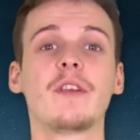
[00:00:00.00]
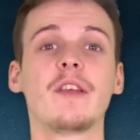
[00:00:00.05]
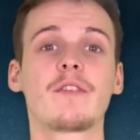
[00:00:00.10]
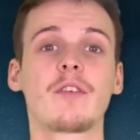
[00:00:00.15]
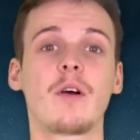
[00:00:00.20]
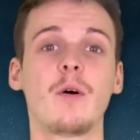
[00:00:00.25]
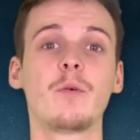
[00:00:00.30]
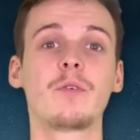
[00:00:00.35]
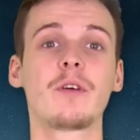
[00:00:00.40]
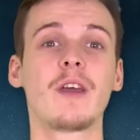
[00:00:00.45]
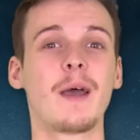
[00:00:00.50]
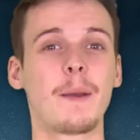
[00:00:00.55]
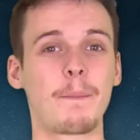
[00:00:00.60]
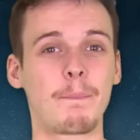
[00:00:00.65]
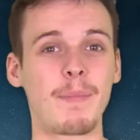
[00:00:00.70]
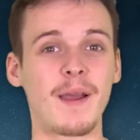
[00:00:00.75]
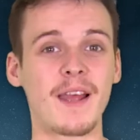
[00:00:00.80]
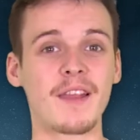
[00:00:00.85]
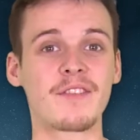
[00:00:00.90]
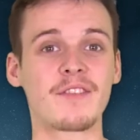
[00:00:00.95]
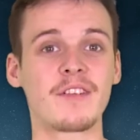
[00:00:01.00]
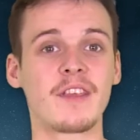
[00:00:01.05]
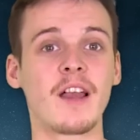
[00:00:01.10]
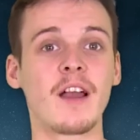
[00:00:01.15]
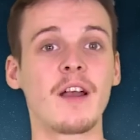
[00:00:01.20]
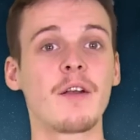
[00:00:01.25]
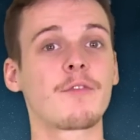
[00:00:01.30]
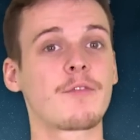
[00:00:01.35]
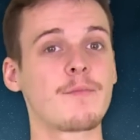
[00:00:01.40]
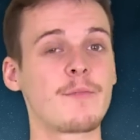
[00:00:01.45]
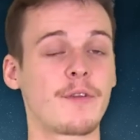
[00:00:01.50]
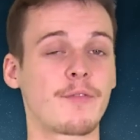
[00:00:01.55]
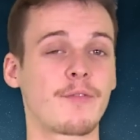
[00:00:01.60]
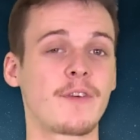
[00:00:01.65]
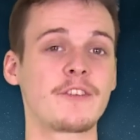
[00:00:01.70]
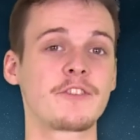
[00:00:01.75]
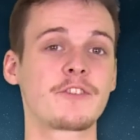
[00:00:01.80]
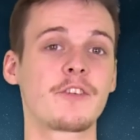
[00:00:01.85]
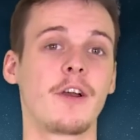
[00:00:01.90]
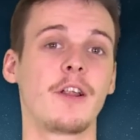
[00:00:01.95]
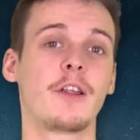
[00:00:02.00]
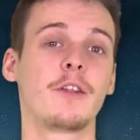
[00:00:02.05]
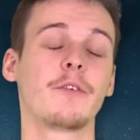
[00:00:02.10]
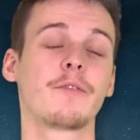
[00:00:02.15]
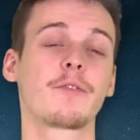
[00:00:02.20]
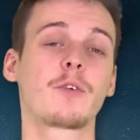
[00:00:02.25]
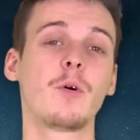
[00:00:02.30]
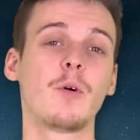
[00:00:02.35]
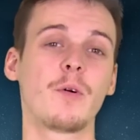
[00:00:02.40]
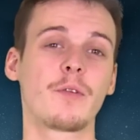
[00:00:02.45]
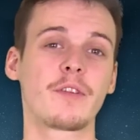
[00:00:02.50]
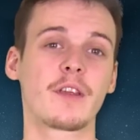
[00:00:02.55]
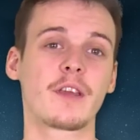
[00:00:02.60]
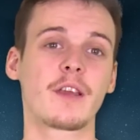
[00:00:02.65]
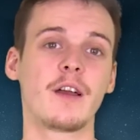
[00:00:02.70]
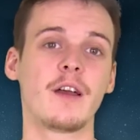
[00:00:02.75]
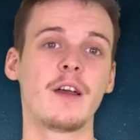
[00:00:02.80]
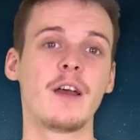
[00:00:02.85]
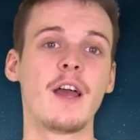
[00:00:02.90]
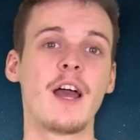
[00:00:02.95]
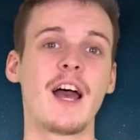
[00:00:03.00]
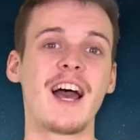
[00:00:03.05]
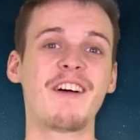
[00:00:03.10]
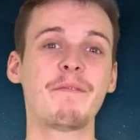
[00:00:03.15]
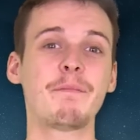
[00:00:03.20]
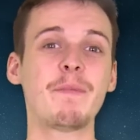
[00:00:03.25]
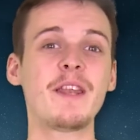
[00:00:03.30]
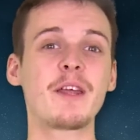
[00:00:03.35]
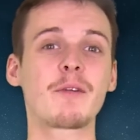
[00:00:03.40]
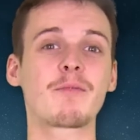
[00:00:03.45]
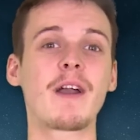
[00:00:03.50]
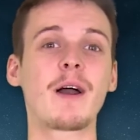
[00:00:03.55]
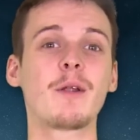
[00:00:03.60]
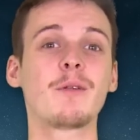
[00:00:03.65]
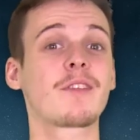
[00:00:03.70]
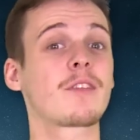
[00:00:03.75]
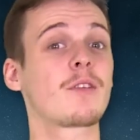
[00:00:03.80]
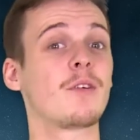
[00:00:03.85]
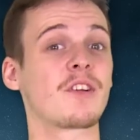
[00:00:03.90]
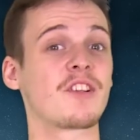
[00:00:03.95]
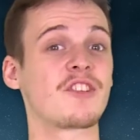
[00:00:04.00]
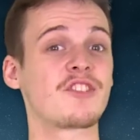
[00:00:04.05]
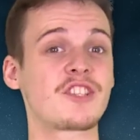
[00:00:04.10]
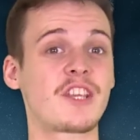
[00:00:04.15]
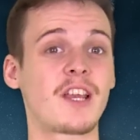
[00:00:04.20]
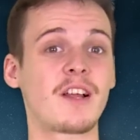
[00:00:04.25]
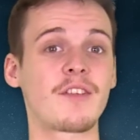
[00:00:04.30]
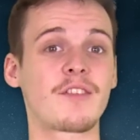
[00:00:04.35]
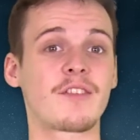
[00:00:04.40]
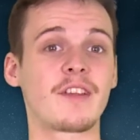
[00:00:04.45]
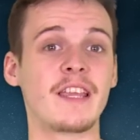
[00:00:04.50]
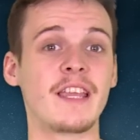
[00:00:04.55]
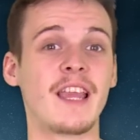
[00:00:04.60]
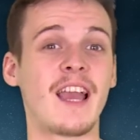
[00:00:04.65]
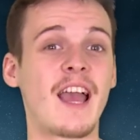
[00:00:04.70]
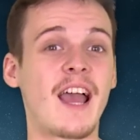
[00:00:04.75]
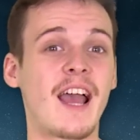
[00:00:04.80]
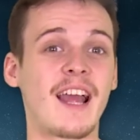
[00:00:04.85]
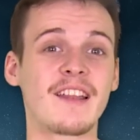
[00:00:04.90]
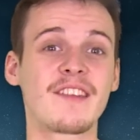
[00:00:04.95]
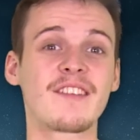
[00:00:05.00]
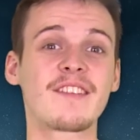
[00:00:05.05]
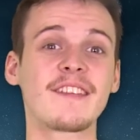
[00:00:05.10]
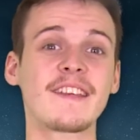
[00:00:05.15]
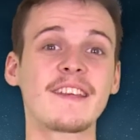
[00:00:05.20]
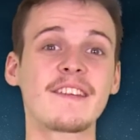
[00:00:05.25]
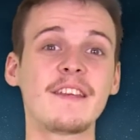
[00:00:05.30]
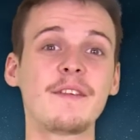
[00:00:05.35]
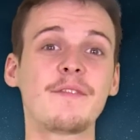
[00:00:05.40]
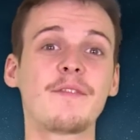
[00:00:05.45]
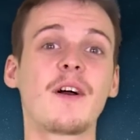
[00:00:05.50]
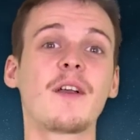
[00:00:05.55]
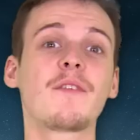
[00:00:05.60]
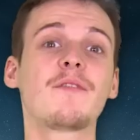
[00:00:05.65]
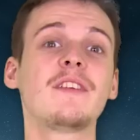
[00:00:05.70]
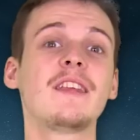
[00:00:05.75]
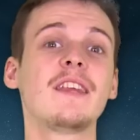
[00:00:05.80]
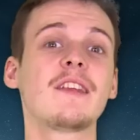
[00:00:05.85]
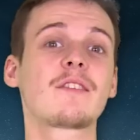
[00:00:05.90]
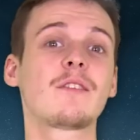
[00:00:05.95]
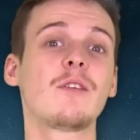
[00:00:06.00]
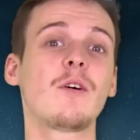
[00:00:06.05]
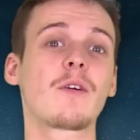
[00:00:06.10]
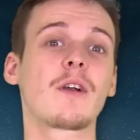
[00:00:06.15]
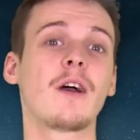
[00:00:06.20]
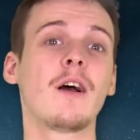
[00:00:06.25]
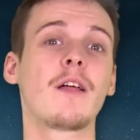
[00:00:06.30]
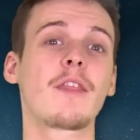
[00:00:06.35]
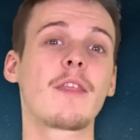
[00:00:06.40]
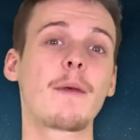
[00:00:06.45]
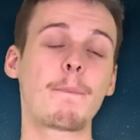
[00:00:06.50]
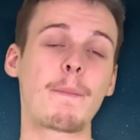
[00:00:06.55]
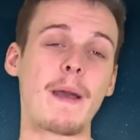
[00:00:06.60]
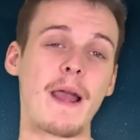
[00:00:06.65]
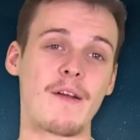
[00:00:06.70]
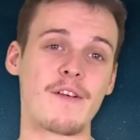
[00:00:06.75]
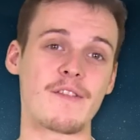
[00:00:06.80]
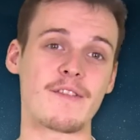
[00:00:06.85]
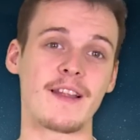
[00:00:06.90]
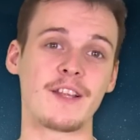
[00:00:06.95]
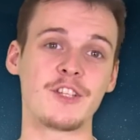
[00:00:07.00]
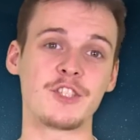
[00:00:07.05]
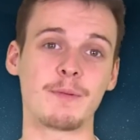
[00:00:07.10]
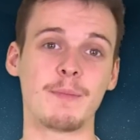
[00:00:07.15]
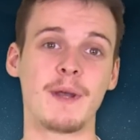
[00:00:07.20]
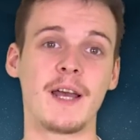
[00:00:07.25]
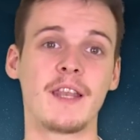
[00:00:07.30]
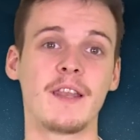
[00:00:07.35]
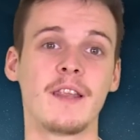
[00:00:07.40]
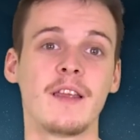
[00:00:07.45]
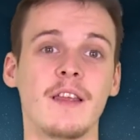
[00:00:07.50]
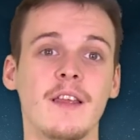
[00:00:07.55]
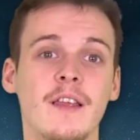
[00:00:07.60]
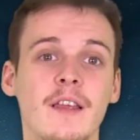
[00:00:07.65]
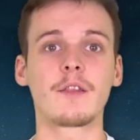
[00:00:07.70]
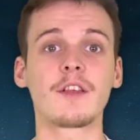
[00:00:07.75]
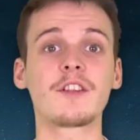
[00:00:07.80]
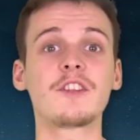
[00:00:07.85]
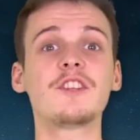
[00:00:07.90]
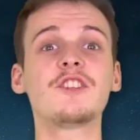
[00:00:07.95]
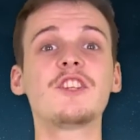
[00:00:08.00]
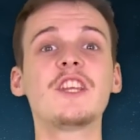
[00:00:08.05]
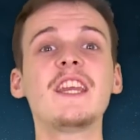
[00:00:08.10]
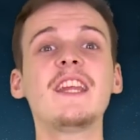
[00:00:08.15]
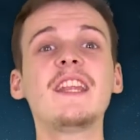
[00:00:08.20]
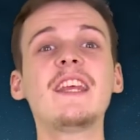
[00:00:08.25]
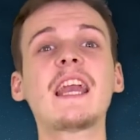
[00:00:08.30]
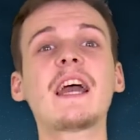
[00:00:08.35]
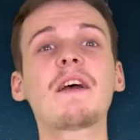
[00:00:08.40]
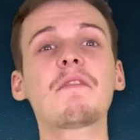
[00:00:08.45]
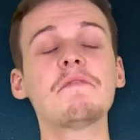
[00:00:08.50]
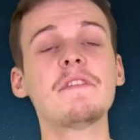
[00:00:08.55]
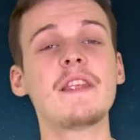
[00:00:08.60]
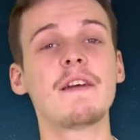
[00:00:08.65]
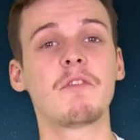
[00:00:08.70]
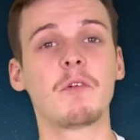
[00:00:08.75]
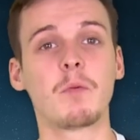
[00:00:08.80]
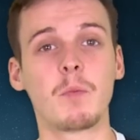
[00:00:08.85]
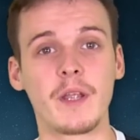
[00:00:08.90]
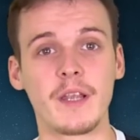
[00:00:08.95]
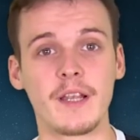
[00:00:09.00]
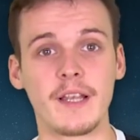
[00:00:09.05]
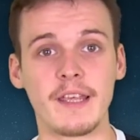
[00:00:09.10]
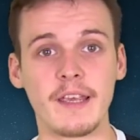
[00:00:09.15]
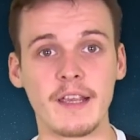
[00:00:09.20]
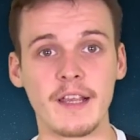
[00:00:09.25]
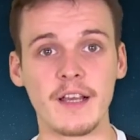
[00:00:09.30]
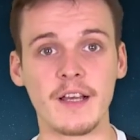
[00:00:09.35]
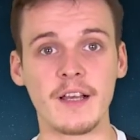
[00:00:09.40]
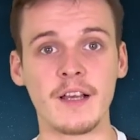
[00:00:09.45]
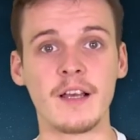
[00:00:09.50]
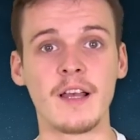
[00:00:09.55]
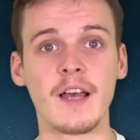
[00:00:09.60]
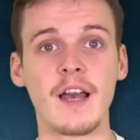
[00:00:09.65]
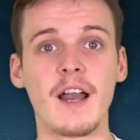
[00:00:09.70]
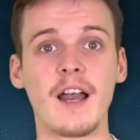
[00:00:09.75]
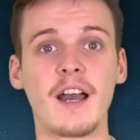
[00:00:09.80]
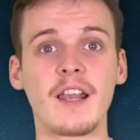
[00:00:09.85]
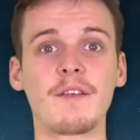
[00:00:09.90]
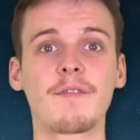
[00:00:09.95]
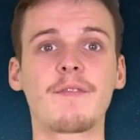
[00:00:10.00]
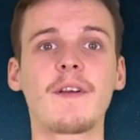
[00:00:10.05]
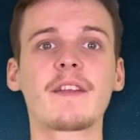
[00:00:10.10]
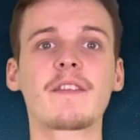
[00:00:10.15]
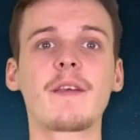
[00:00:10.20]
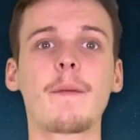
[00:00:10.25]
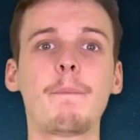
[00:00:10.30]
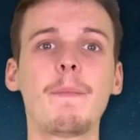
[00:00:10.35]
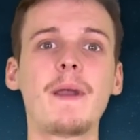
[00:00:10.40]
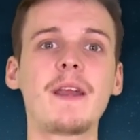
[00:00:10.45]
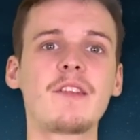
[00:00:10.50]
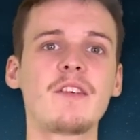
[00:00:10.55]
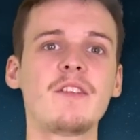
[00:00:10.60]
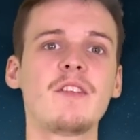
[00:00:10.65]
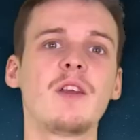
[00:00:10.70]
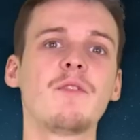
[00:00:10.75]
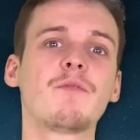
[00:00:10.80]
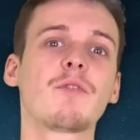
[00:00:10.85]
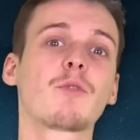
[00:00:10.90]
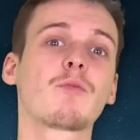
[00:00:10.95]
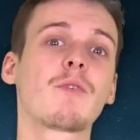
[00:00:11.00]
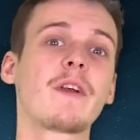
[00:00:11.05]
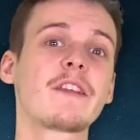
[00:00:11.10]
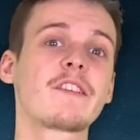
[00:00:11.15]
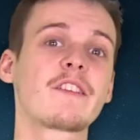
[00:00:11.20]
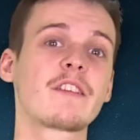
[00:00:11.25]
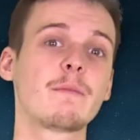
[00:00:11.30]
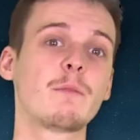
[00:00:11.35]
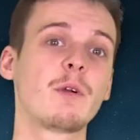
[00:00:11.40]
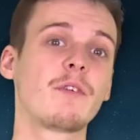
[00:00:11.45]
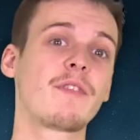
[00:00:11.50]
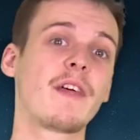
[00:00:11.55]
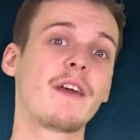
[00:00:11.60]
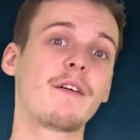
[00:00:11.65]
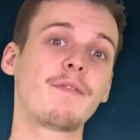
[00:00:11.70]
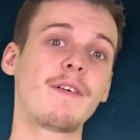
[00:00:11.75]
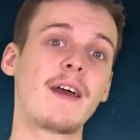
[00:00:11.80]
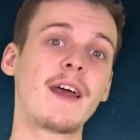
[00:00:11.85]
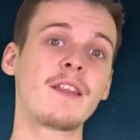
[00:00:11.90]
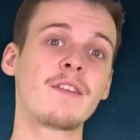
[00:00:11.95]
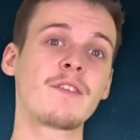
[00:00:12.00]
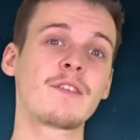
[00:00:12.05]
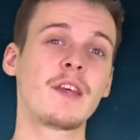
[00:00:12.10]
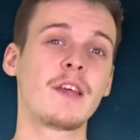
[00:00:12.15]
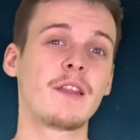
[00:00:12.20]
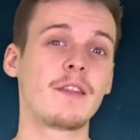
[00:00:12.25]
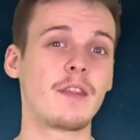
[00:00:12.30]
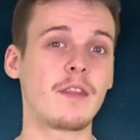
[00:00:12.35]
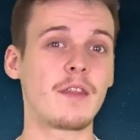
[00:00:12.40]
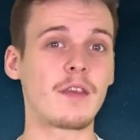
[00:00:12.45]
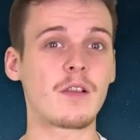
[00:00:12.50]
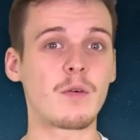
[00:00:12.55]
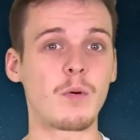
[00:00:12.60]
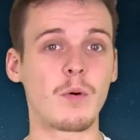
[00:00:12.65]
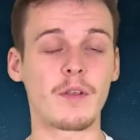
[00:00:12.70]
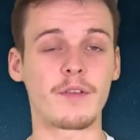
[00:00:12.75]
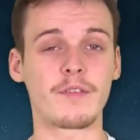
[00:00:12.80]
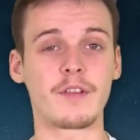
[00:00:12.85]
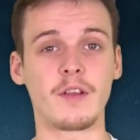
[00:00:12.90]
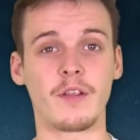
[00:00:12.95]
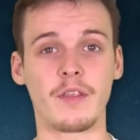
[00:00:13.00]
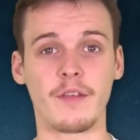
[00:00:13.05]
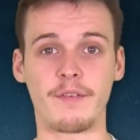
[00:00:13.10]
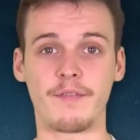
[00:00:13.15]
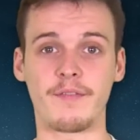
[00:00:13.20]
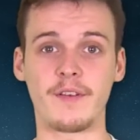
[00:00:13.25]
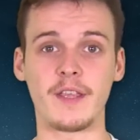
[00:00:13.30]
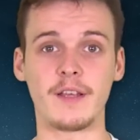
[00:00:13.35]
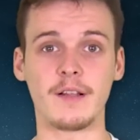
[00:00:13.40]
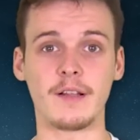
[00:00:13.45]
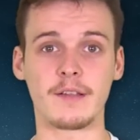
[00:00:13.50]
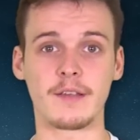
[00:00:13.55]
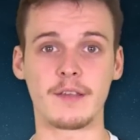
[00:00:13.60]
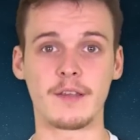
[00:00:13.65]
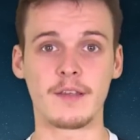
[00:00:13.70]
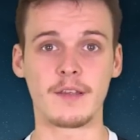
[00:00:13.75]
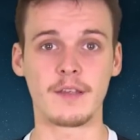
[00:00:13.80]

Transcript: years old, Bastia, from the French island of Corsica, have been around as long as Chelsea and 65 years longer than Paris Saint-Germain. The Ticini have never won Ligue 1, and in fact are better known for racism of their fans than the quality on the field.